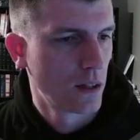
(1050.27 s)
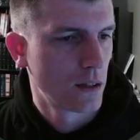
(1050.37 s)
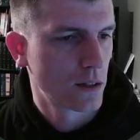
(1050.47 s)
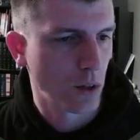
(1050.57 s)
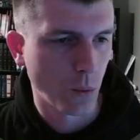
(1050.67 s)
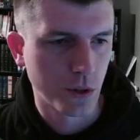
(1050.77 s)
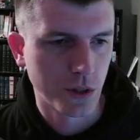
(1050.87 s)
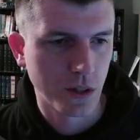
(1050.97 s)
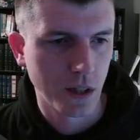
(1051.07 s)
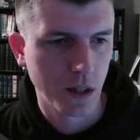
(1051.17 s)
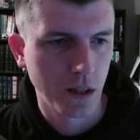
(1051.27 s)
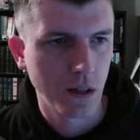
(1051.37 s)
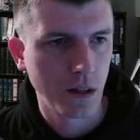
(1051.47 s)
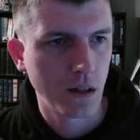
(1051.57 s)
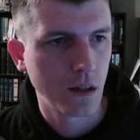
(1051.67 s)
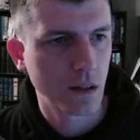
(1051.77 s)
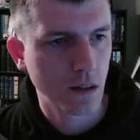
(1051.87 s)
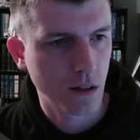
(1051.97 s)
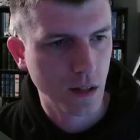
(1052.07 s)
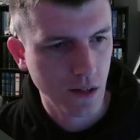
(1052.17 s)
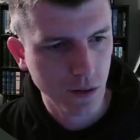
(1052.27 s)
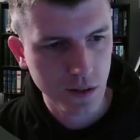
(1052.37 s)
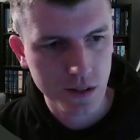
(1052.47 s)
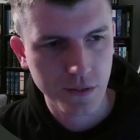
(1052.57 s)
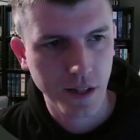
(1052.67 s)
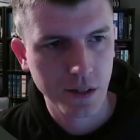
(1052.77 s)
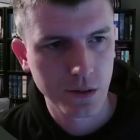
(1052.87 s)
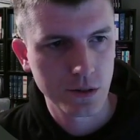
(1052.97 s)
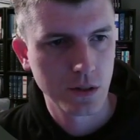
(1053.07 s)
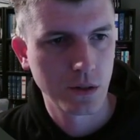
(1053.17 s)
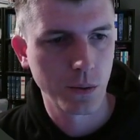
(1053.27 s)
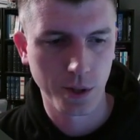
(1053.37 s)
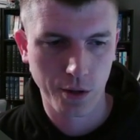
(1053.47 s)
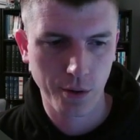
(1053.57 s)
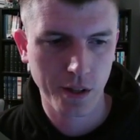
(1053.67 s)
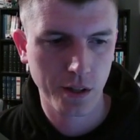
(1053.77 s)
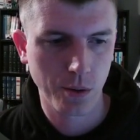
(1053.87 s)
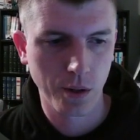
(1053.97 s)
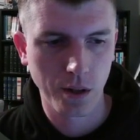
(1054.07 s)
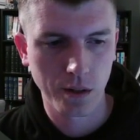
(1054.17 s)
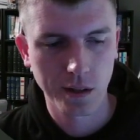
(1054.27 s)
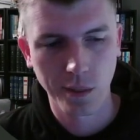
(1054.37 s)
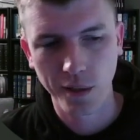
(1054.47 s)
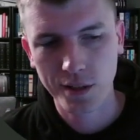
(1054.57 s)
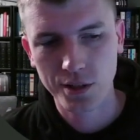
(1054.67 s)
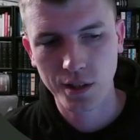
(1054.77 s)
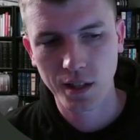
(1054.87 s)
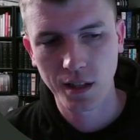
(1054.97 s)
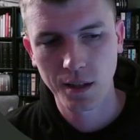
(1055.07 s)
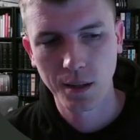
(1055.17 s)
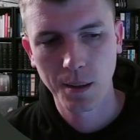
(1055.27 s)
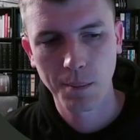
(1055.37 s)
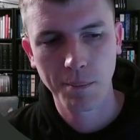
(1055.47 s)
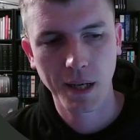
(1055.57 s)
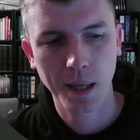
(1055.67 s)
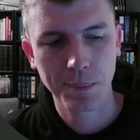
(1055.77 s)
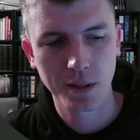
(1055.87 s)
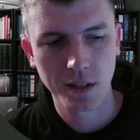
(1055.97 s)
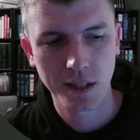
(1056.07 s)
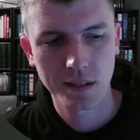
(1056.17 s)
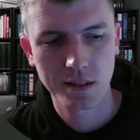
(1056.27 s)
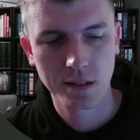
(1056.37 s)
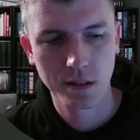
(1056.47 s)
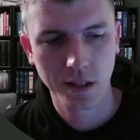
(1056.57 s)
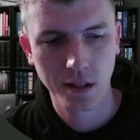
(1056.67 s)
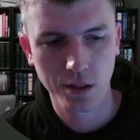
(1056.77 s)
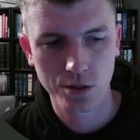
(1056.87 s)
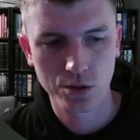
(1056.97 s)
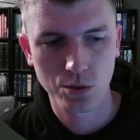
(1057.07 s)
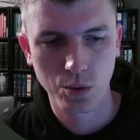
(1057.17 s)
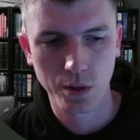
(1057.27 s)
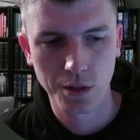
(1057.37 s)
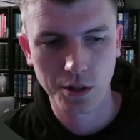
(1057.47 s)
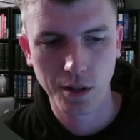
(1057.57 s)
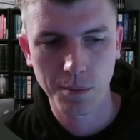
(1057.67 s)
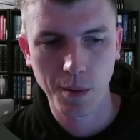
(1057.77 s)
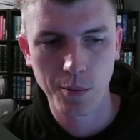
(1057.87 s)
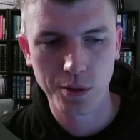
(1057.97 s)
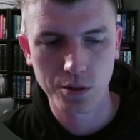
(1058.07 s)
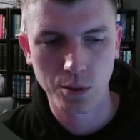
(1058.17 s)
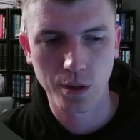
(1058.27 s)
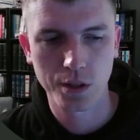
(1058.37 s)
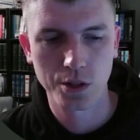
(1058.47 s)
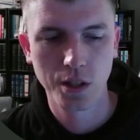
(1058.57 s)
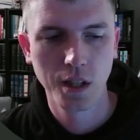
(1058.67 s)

So, we're just going to give all these values. We're going to create the URL, and we're actually going to populate in our storage, our in-memory storage,